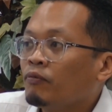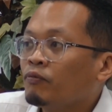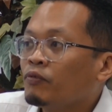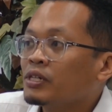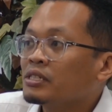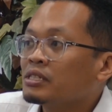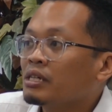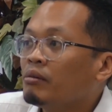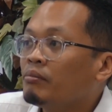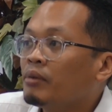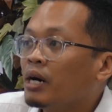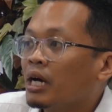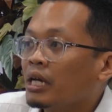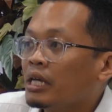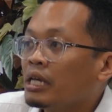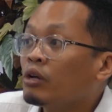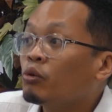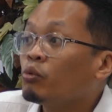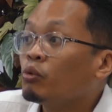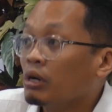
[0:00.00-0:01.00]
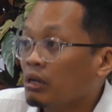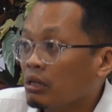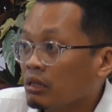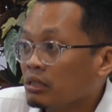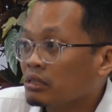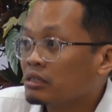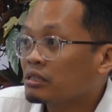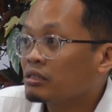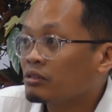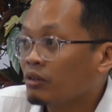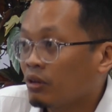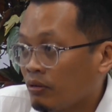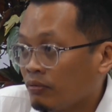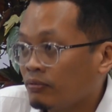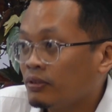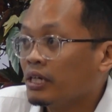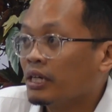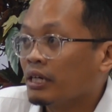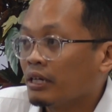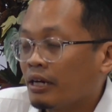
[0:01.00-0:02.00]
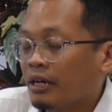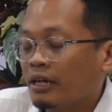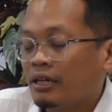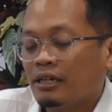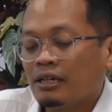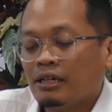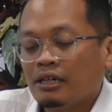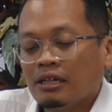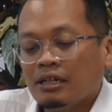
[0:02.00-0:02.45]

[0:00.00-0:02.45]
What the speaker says: first among equals sort of thing, right?